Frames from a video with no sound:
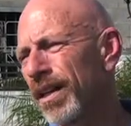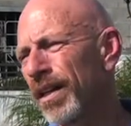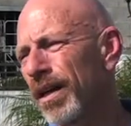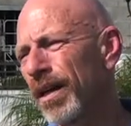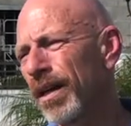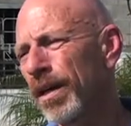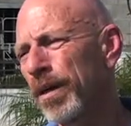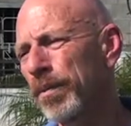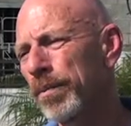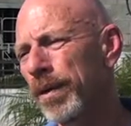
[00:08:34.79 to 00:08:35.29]

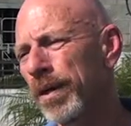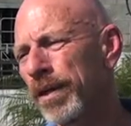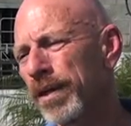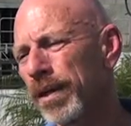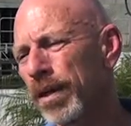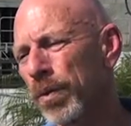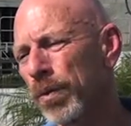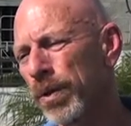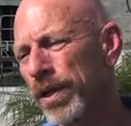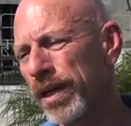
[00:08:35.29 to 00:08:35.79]
but you
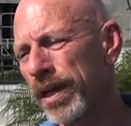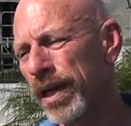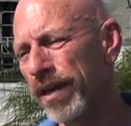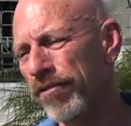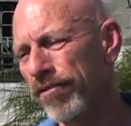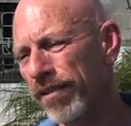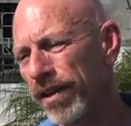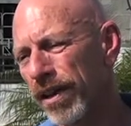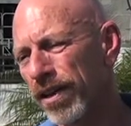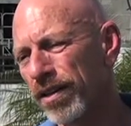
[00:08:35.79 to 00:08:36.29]
know, we
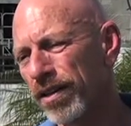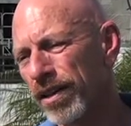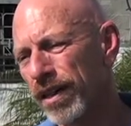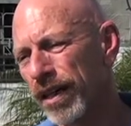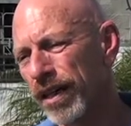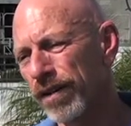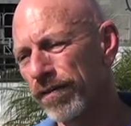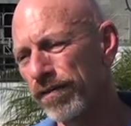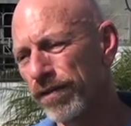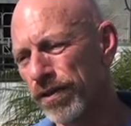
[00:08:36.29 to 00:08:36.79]
have found
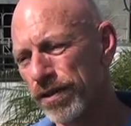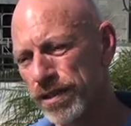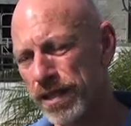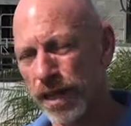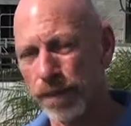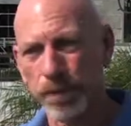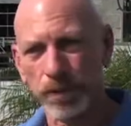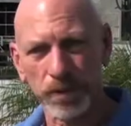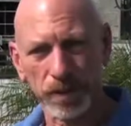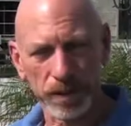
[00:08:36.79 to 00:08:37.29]
that, for
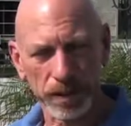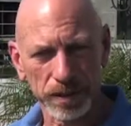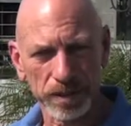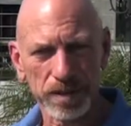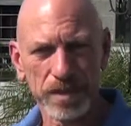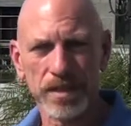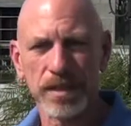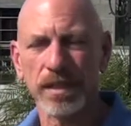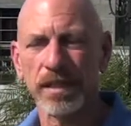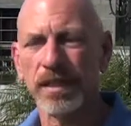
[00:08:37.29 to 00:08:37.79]
example, the
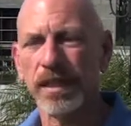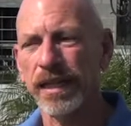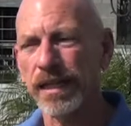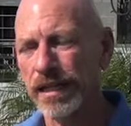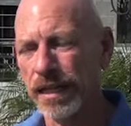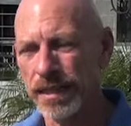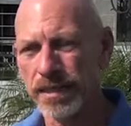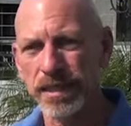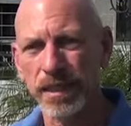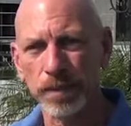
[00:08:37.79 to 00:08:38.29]

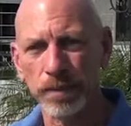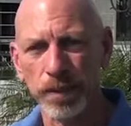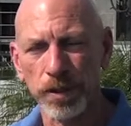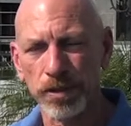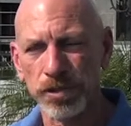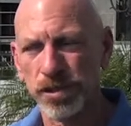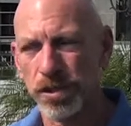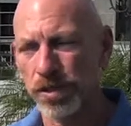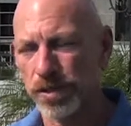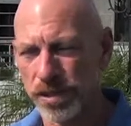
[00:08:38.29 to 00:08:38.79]
Sunnyland Antique
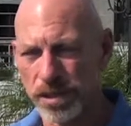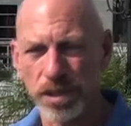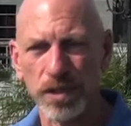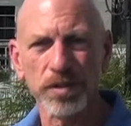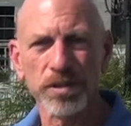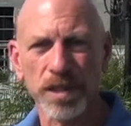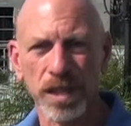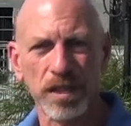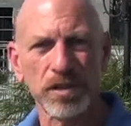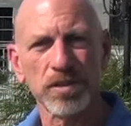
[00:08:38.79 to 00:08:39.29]
Boat Show, this
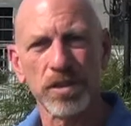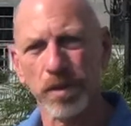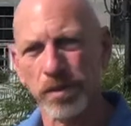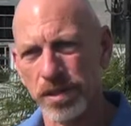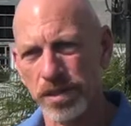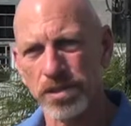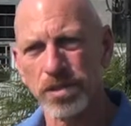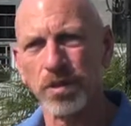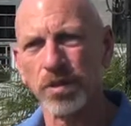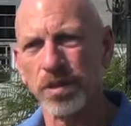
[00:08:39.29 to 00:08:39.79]
hotel is
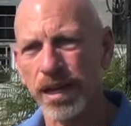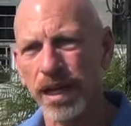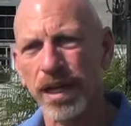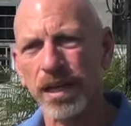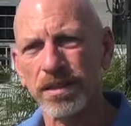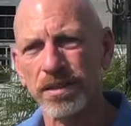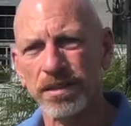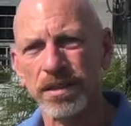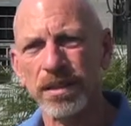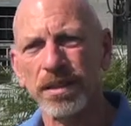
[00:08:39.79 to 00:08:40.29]
already sold
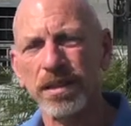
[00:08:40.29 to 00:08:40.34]
out.